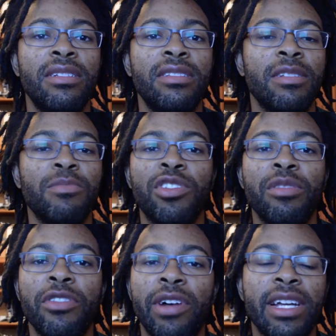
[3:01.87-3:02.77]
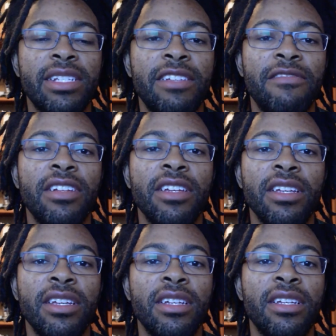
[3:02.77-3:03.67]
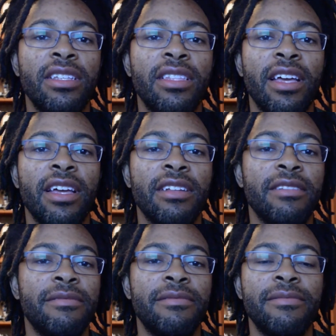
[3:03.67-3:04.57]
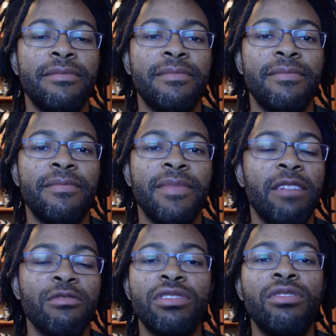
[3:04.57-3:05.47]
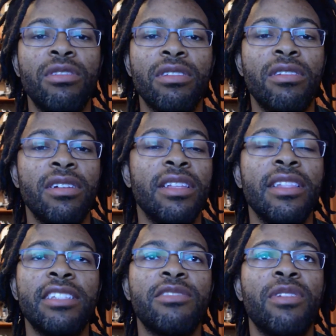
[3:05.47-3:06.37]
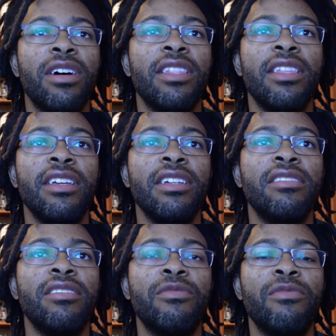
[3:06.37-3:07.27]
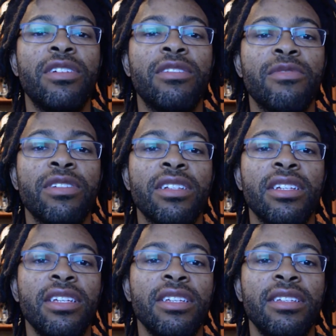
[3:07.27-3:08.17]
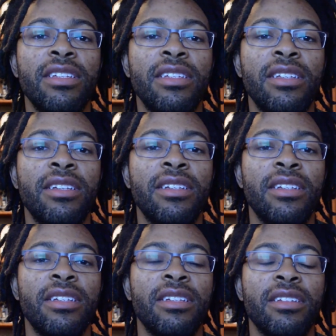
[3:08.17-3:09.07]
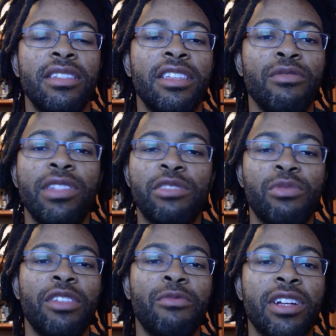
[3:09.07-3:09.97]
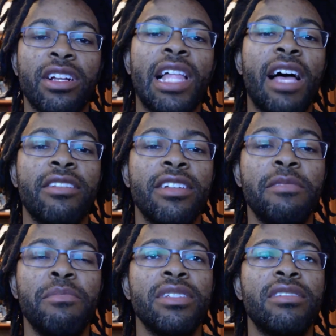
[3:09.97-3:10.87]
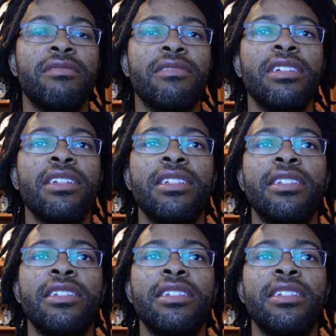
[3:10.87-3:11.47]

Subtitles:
some criminal activity that was going on, and that's why they don't want to really. That's why they want to cloud it in mystery.